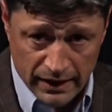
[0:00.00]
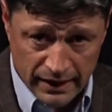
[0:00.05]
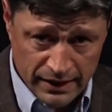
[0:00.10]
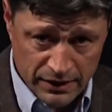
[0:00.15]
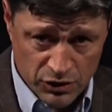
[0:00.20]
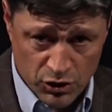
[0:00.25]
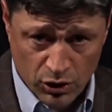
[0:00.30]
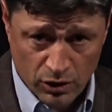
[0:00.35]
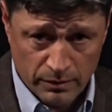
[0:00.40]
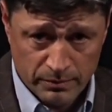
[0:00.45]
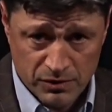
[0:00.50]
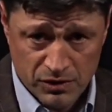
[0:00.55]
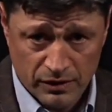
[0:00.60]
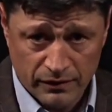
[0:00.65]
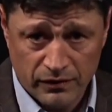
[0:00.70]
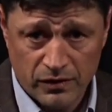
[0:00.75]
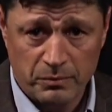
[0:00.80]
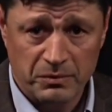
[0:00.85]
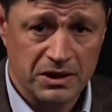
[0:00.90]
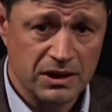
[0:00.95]
in terms
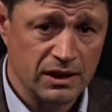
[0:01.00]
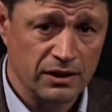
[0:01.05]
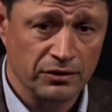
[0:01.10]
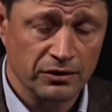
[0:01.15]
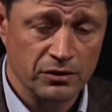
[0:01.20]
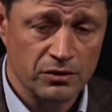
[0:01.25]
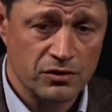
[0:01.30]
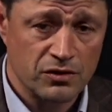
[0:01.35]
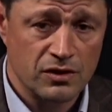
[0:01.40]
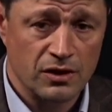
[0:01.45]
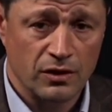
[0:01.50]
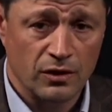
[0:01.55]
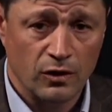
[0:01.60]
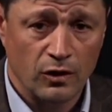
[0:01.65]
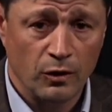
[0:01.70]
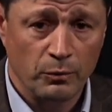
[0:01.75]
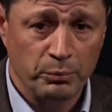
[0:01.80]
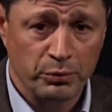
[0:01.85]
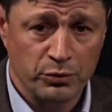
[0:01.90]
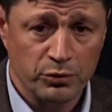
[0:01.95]
of the materials that are
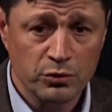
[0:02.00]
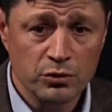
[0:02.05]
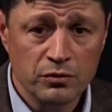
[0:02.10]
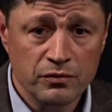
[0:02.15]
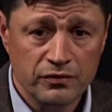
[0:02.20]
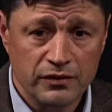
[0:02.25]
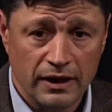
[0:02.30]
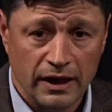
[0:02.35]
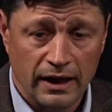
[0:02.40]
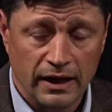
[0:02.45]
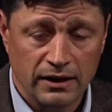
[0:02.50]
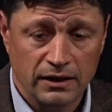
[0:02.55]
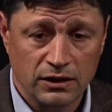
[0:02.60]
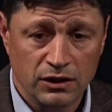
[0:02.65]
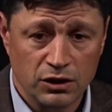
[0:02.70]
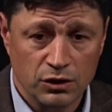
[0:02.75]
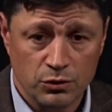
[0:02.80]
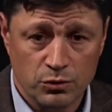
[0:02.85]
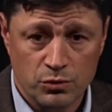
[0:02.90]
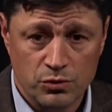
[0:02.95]
approved and
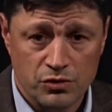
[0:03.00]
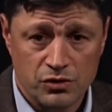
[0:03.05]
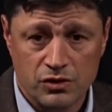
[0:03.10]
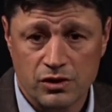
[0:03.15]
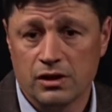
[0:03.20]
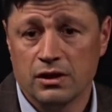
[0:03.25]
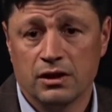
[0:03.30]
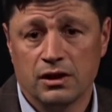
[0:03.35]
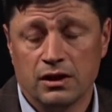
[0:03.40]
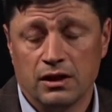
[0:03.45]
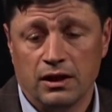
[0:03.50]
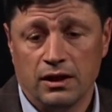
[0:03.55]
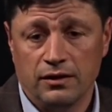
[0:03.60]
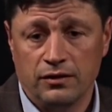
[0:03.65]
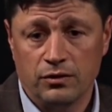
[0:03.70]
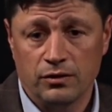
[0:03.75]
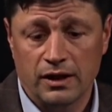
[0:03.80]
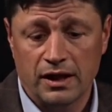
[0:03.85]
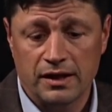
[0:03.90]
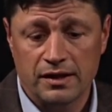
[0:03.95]
used in
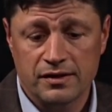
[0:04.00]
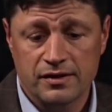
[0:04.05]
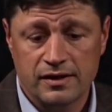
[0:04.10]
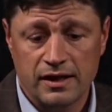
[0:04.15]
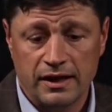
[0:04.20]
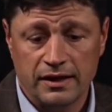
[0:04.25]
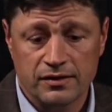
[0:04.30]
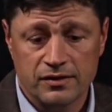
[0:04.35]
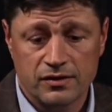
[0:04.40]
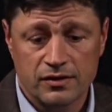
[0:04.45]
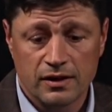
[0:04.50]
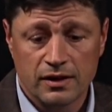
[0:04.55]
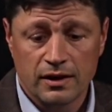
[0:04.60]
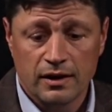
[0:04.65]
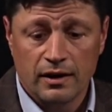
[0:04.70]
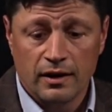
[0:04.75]
the United States.